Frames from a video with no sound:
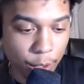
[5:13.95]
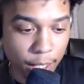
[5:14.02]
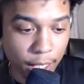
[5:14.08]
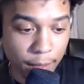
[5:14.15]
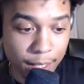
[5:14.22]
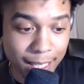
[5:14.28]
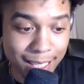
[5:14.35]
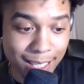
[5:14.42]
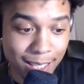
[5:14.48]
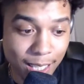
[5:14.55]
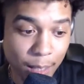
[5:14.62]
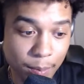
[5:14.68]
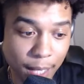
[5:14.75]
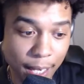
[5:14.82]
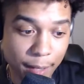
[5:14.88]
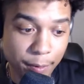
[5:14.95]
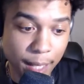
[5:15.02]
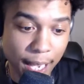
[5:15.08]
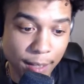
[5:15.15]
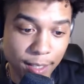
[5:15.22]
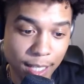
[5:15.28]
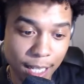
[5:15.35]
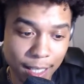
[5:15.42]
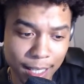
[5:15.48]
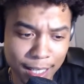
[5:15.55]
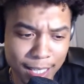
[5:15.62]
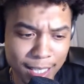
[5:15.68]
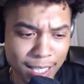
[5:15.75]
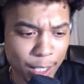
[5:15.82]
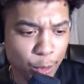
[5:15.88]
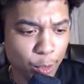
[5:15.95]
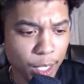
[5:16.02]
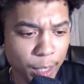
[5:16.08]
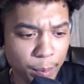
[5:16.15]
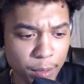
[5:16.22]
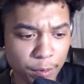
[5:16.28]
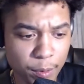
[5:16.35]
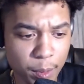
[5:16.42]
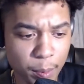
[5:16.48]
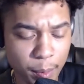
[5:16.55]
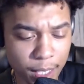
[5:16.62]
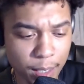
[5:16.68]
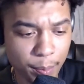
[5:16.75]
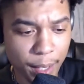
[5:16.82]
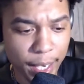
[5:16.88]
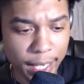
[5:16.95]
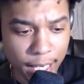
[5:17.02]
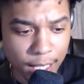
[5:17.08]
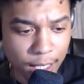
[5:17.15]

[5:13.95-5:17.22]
Even it seemed like from the outside looking in, it's like you keeping him from the biggest payday.